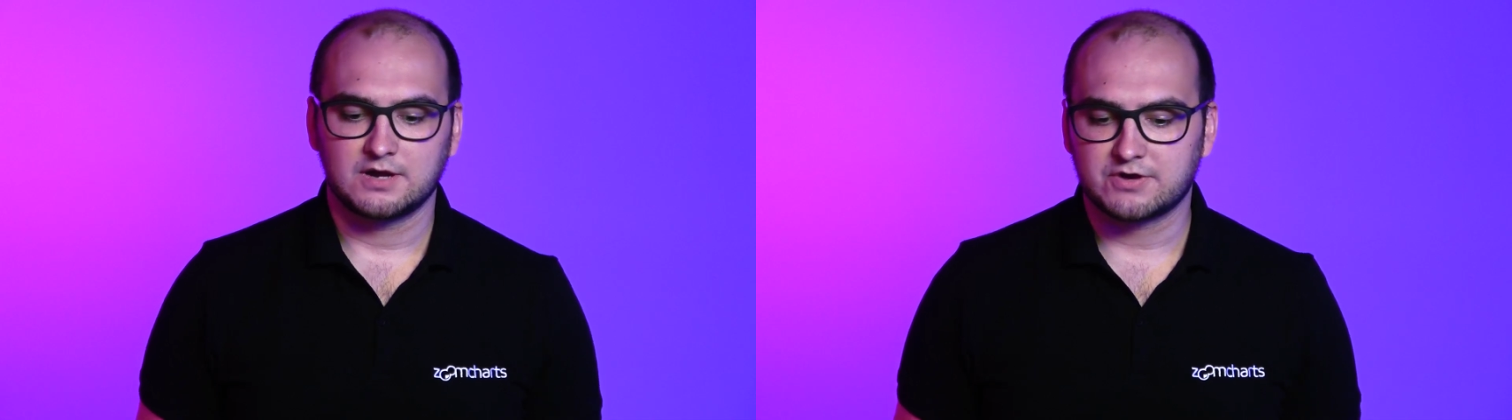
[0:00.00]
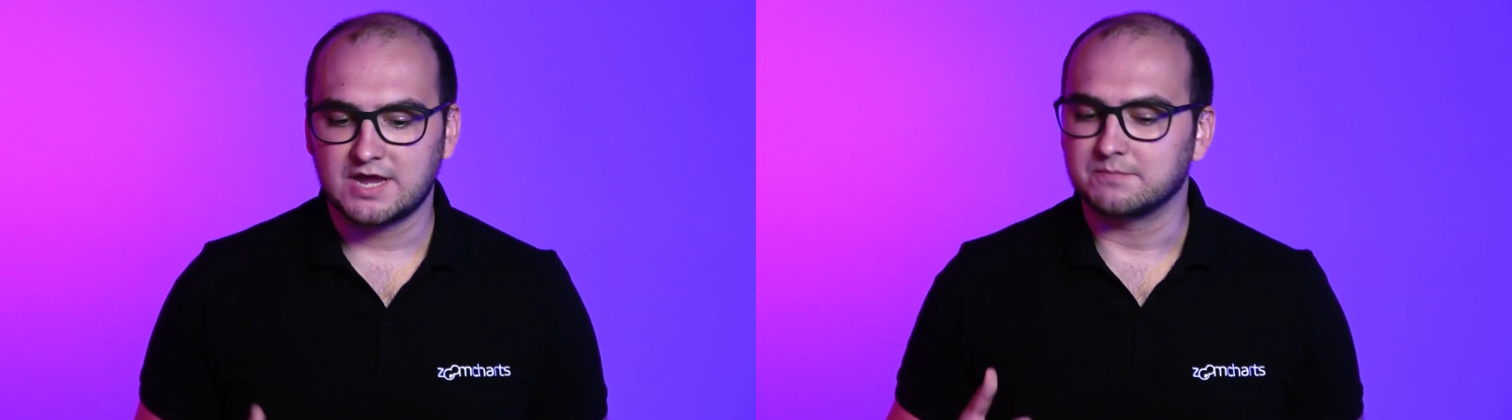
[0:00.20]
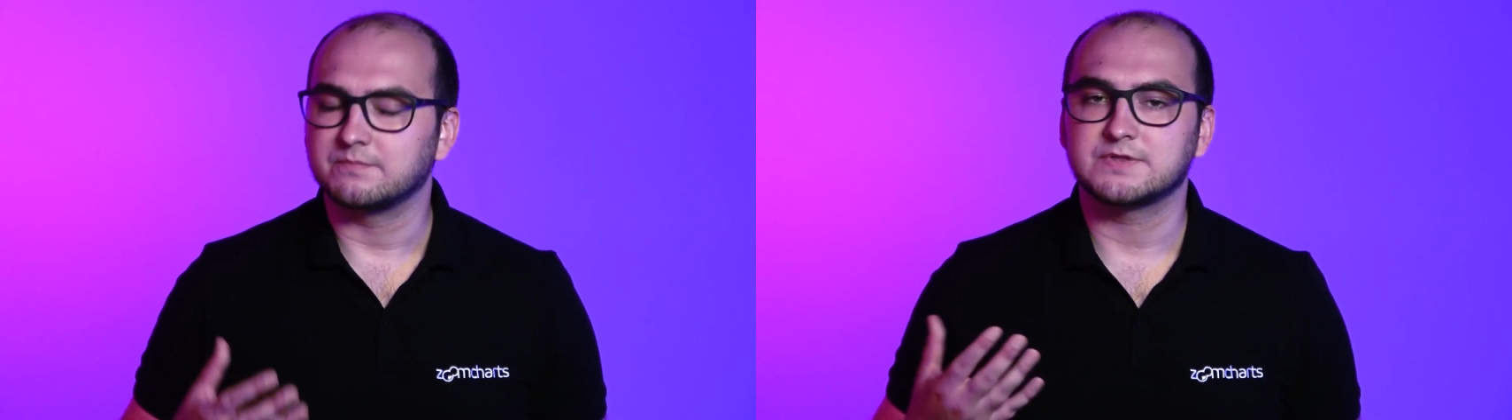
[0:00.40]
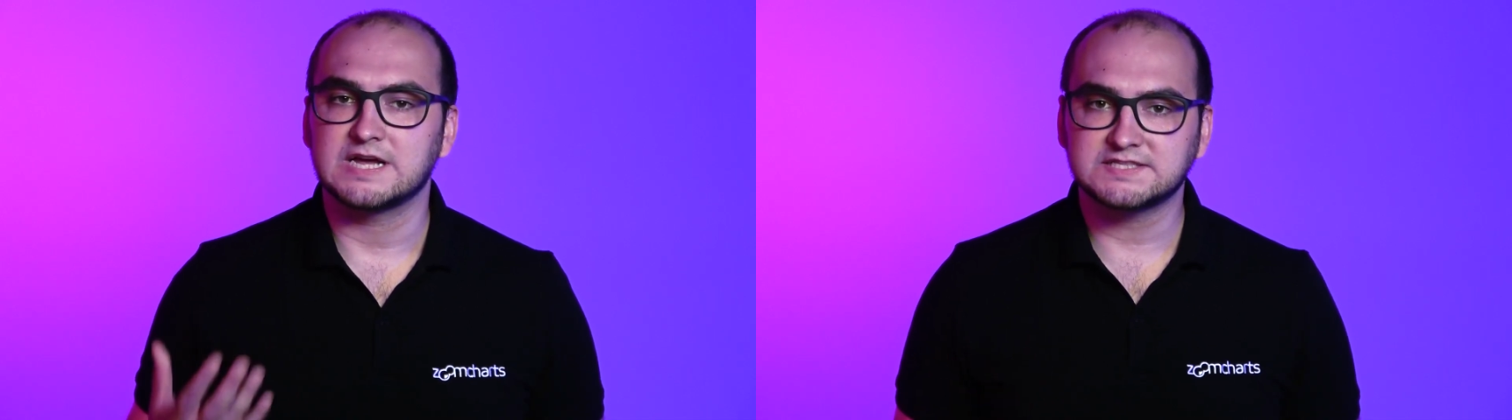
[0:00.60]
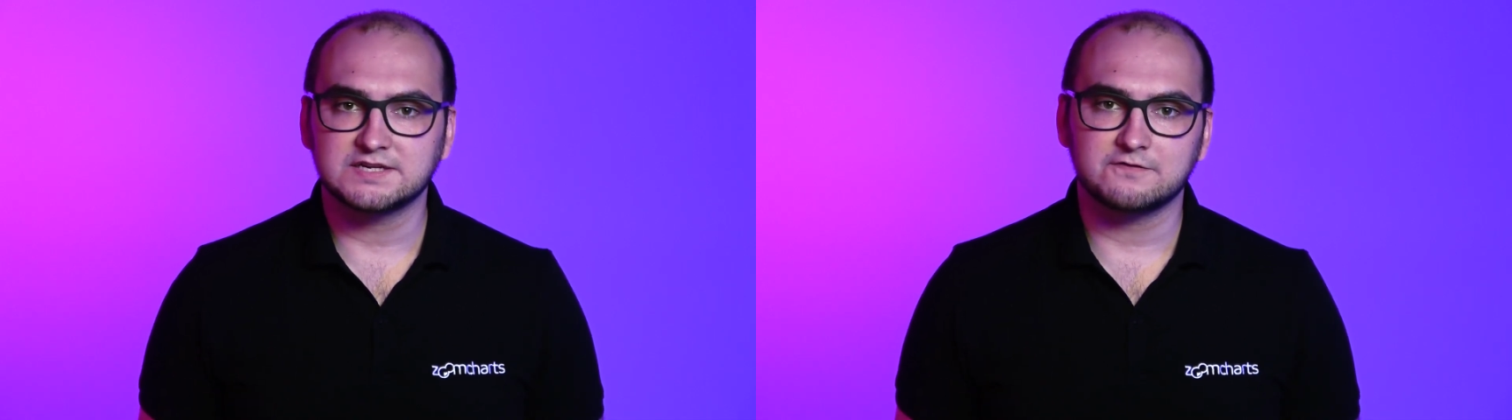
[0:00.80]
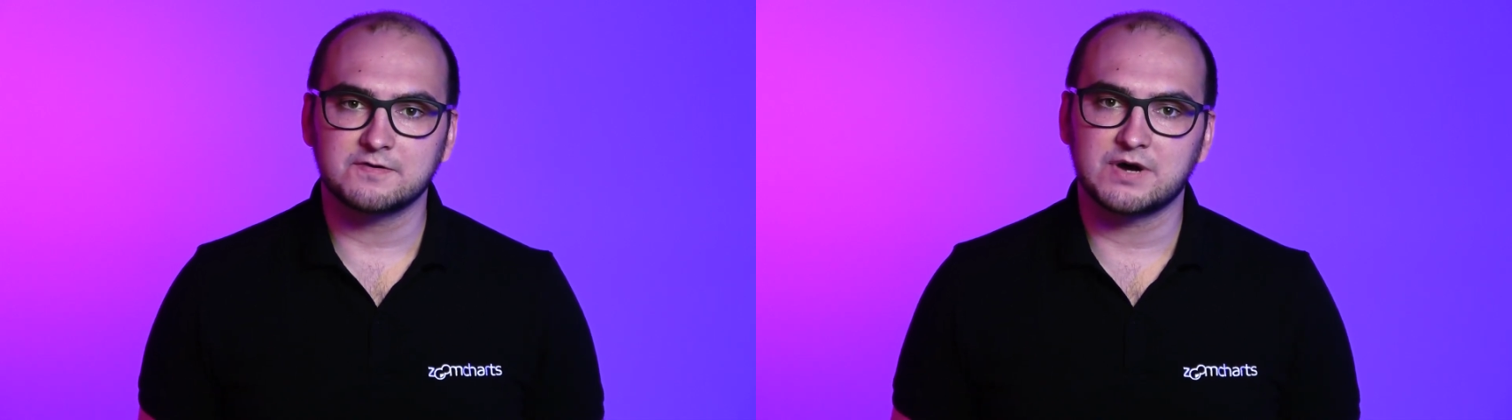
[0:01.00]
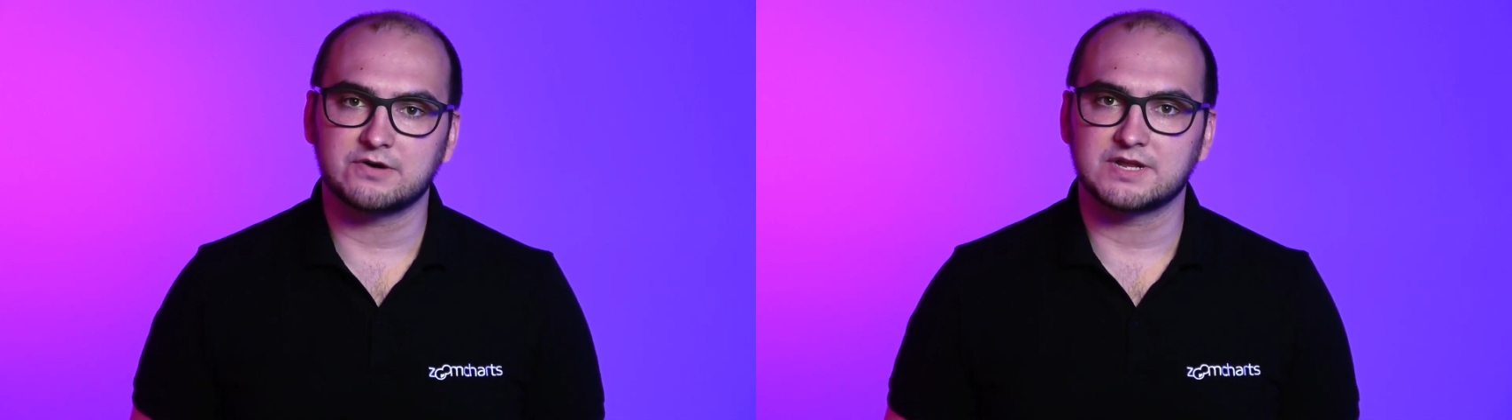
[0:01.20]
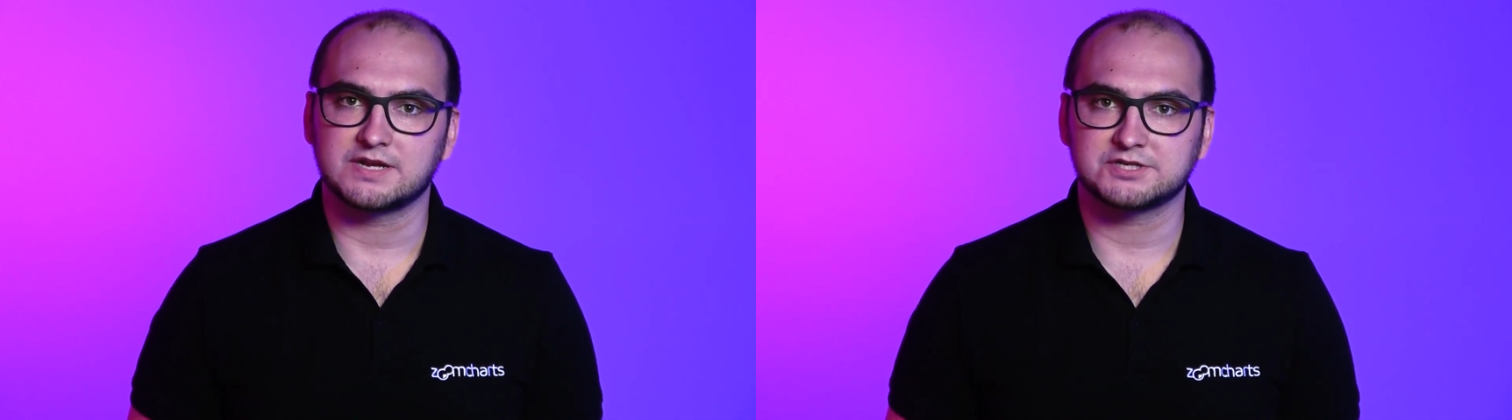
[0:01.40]
Okay, that's enough
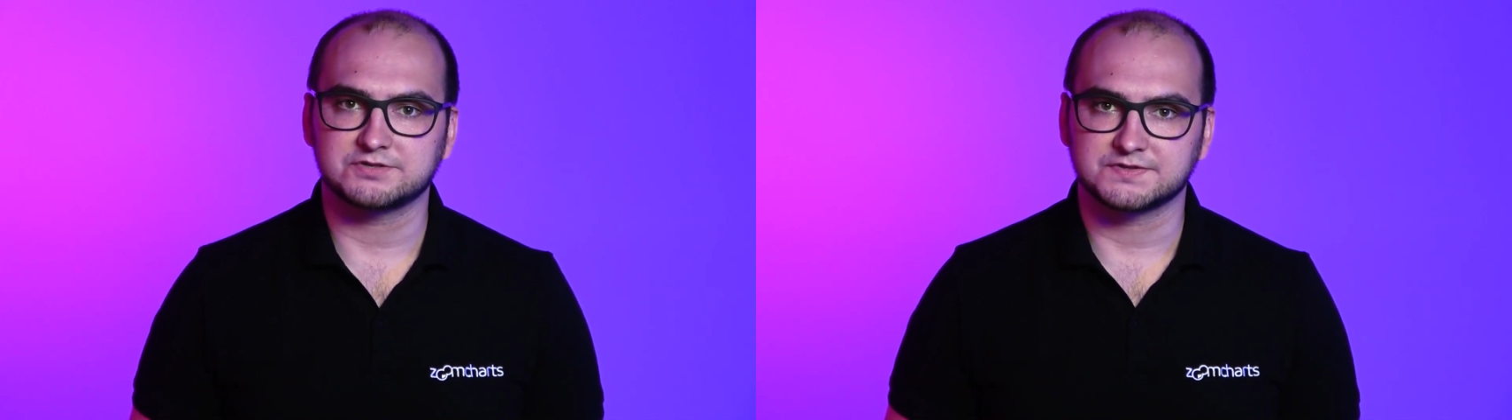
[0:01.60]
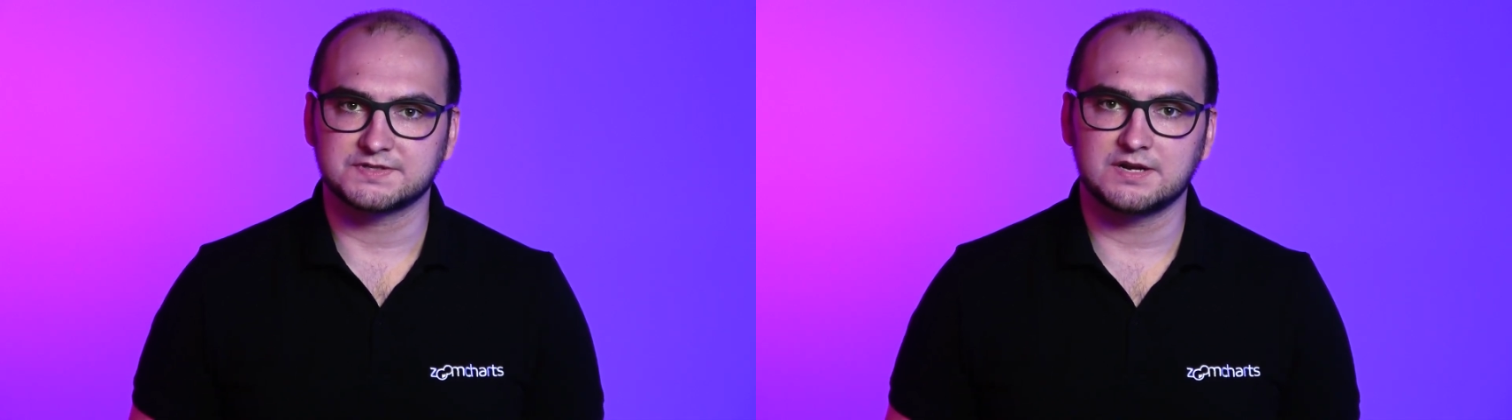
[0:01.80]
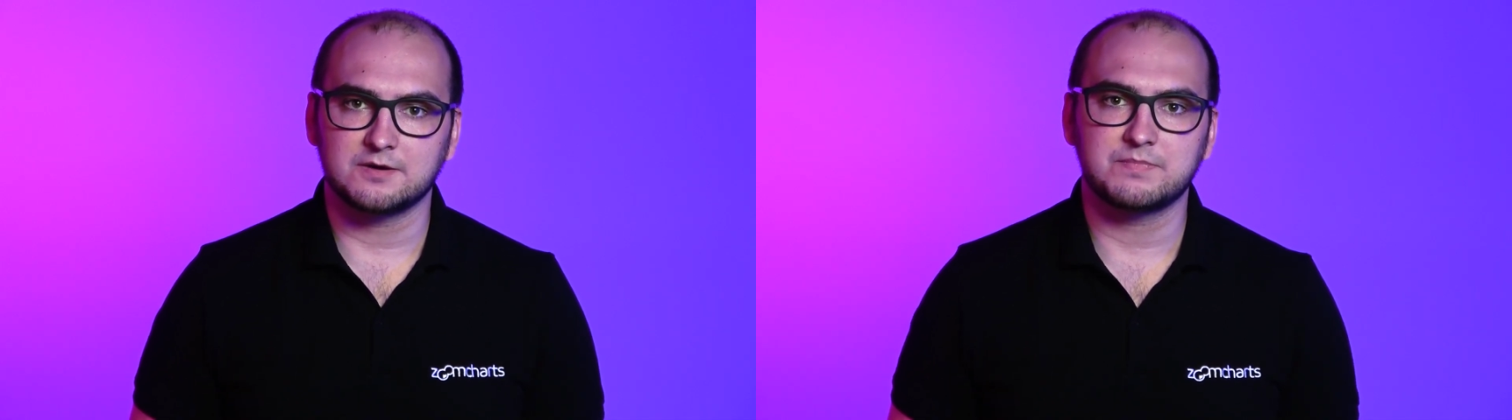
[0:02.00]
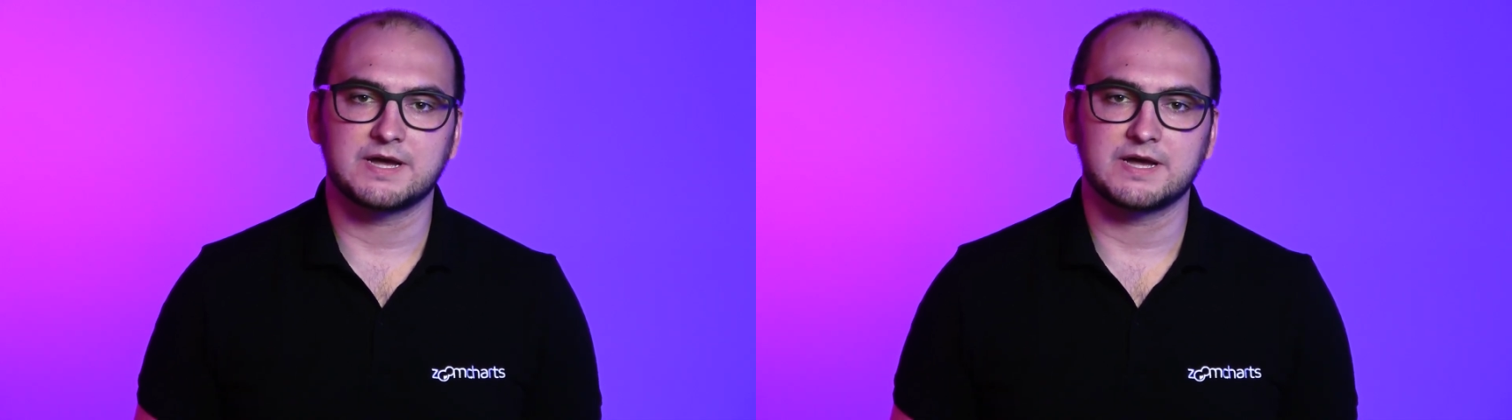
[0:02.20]
about the initial setup,